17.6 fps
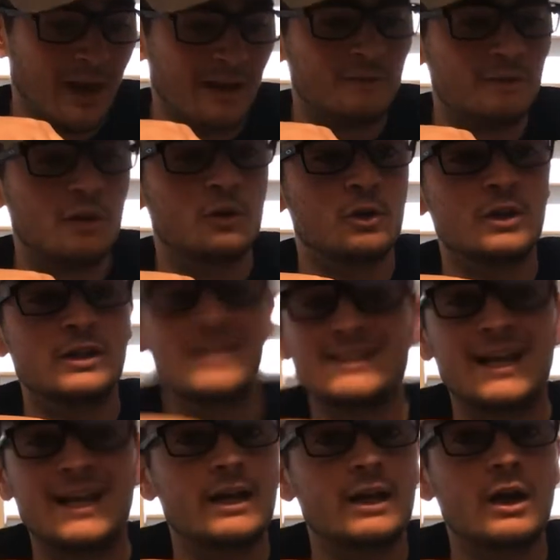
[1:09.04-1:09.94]
have either a
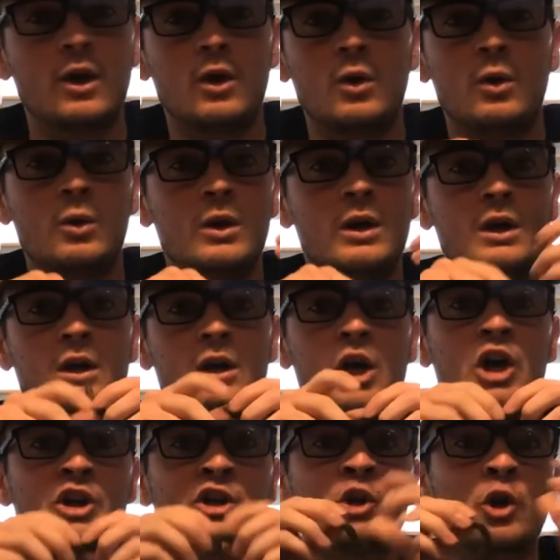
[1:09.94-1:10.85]
Senko
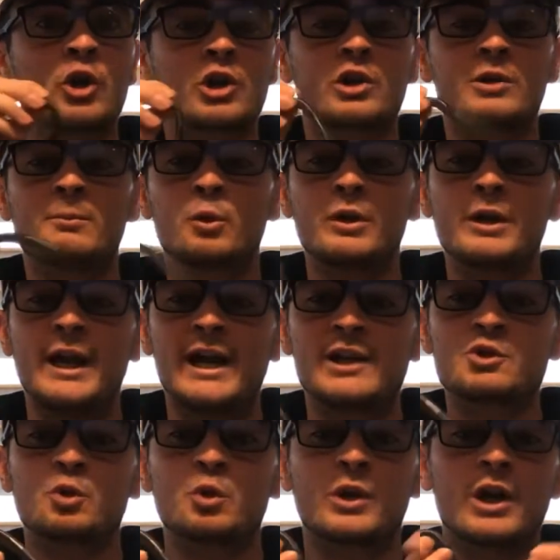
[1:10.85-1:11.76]
or darker, more
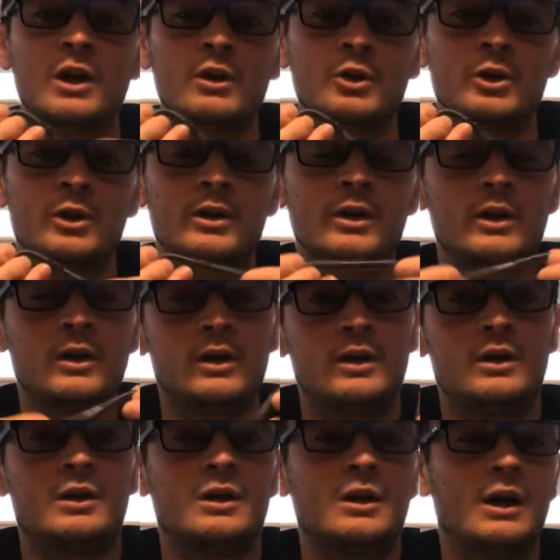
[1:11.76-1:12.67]
natural color
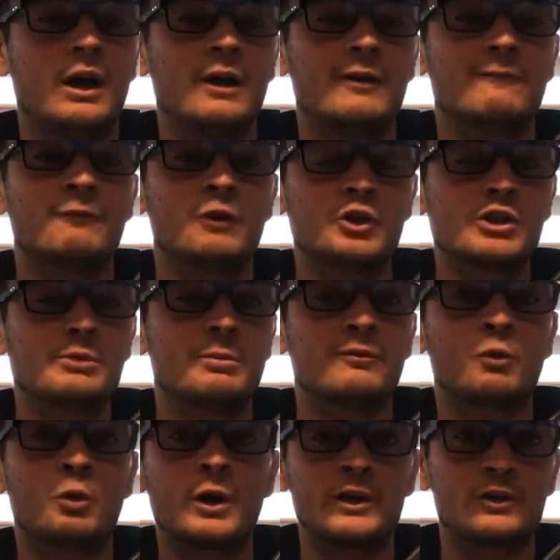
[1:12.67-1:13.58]
first
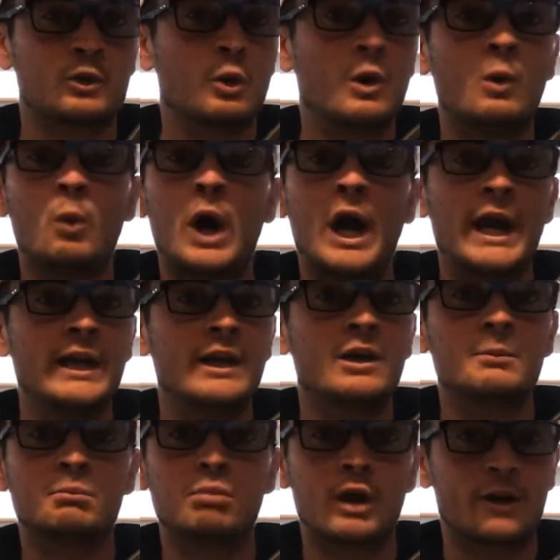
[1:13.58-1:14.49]
before I throw
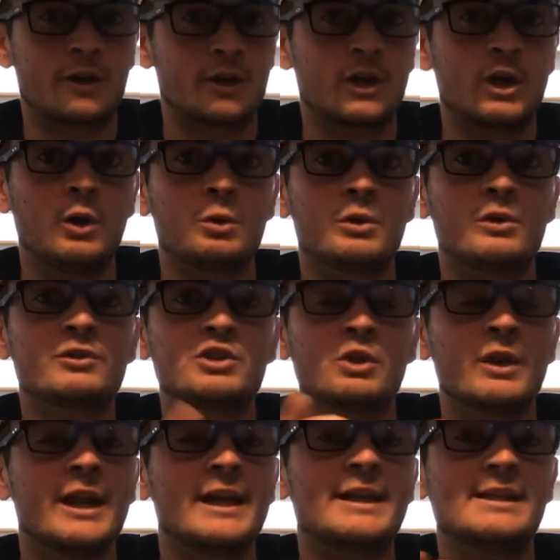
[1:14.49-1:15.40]
a brighter color
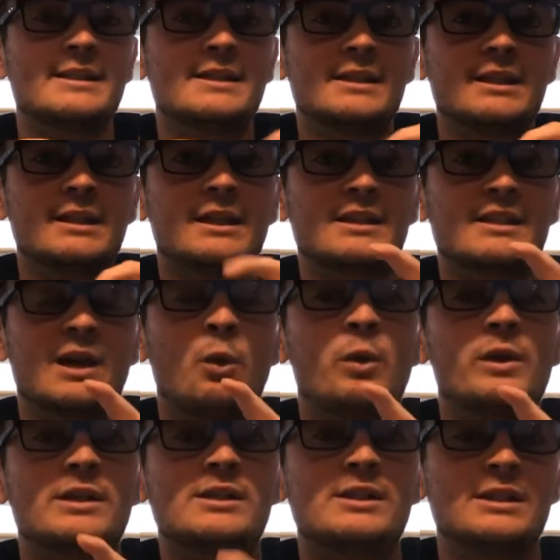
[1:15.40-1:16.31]
so that I can see, because I
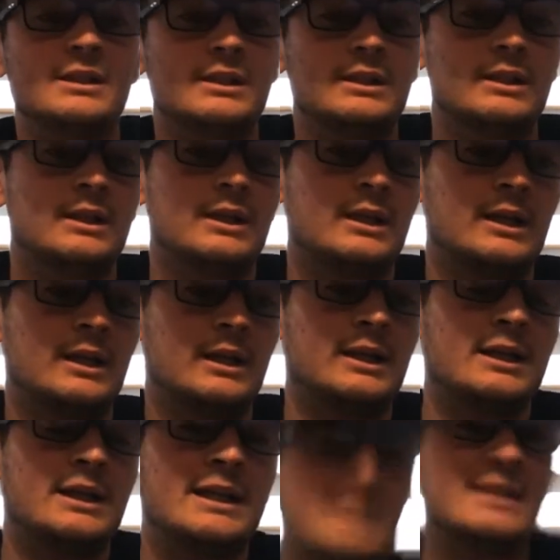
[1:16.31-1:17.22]
want to see,
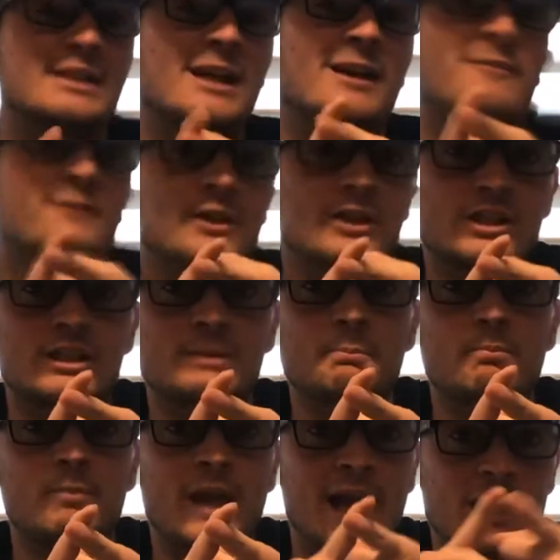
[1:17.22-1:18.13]
is that fish
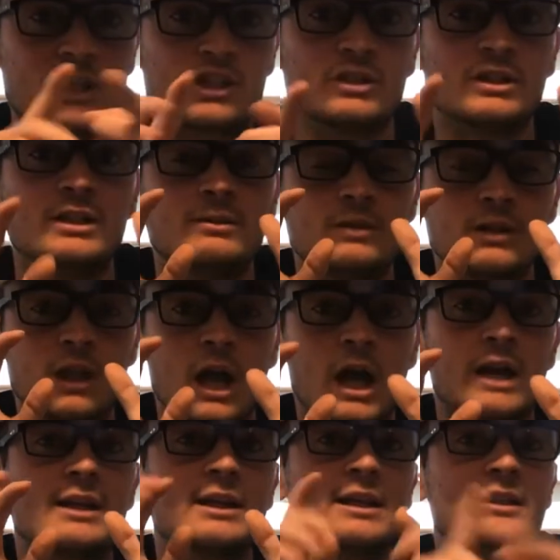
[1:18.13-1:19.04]
actually
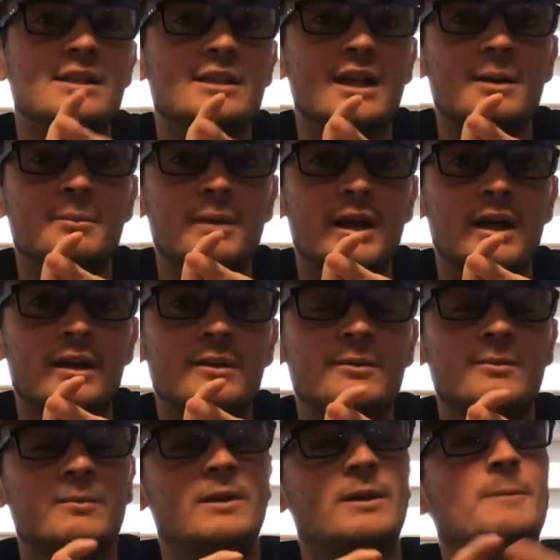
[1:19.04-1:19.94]
locked into that bed,